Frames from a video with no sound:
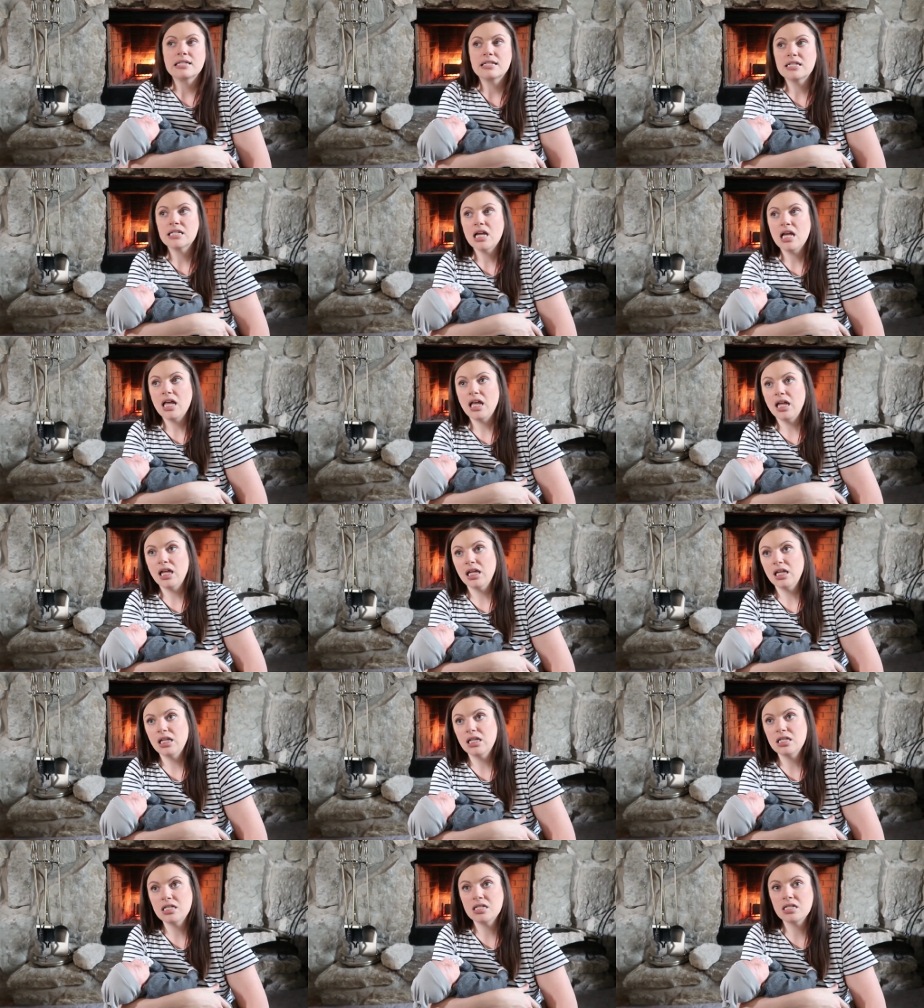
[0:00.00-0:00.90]

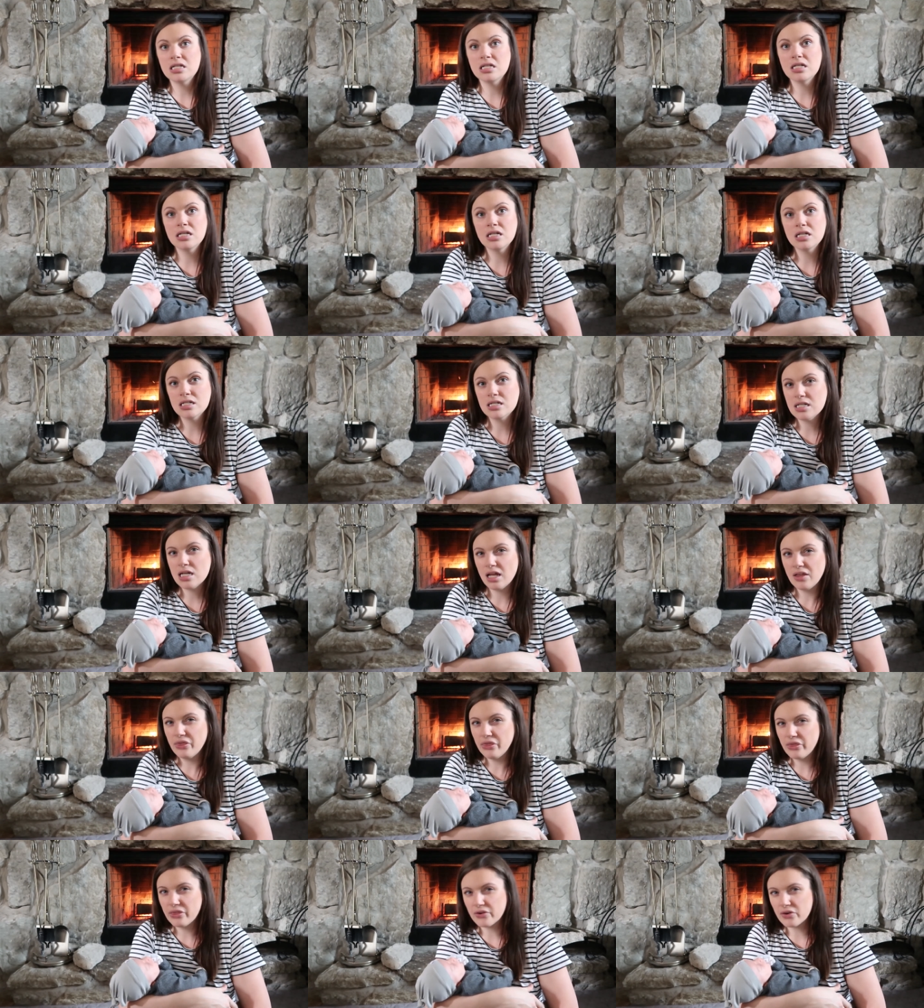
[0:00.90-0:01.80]
10,
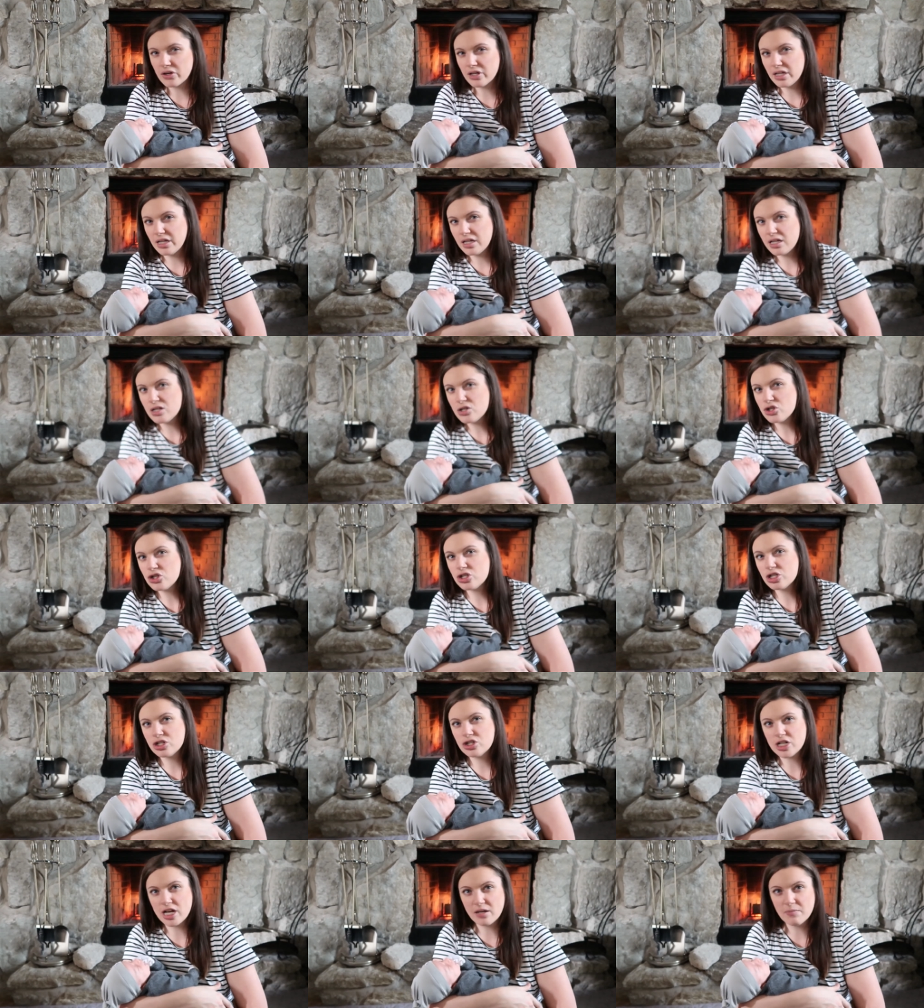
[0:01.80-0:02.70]
10.30ish
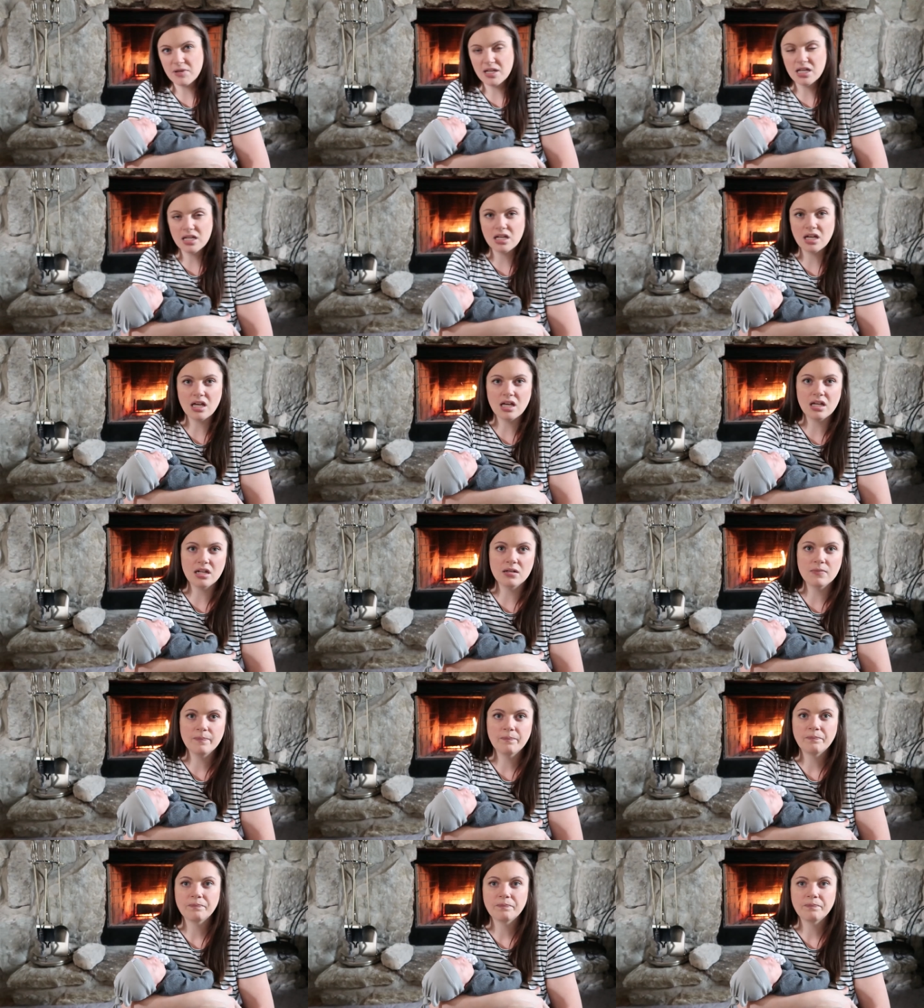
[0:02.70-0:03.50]
to check me again